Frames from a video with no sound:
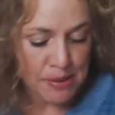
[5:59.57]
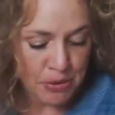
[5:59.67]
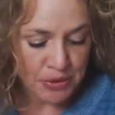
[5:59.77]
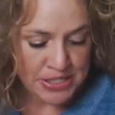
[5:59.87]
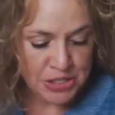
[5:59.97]

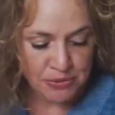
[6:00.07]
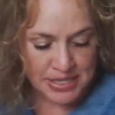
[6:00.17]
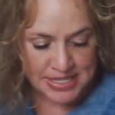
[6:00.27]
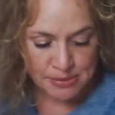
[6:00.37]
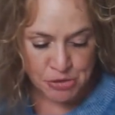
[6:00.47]
I'm going to
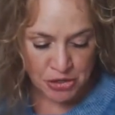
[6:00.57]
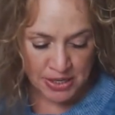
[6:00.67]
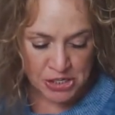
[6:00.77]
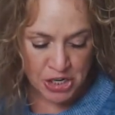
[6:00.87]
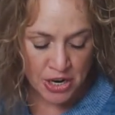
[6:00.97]
read some
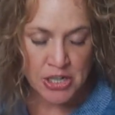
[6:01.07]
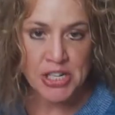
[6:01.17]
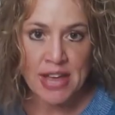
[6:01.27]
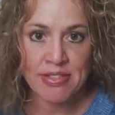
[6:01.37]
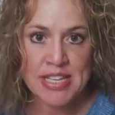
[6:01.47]
jury
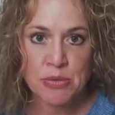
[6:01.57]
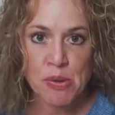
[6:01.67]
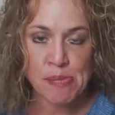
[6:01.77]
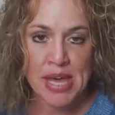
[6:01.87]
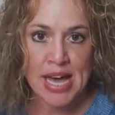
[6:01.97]
charge and
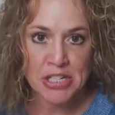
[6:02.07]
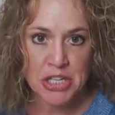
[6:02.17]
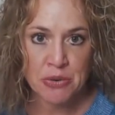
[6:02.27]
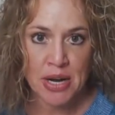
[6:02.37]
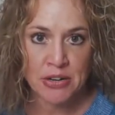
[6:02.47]
this will be
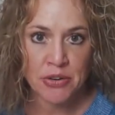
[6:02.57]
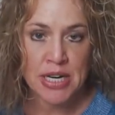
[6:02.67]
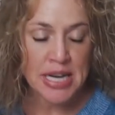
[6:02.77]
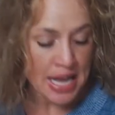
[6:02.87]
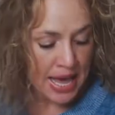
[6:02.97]
at
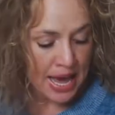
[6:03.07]
200